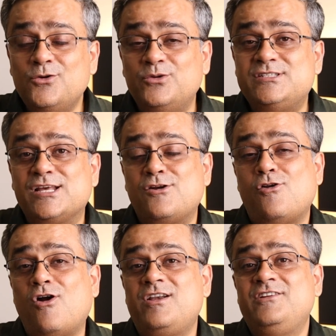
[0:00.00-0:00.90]
which are
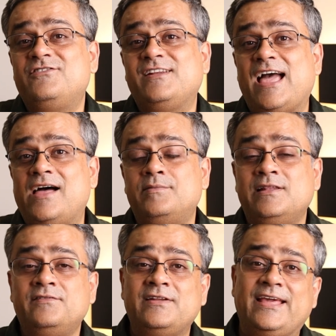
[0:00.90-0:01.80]
not even
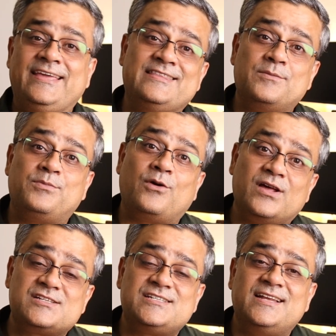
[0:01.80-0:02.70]
available in the
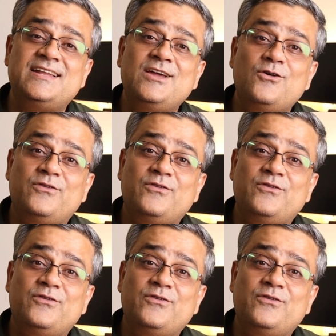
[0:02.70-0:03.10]
production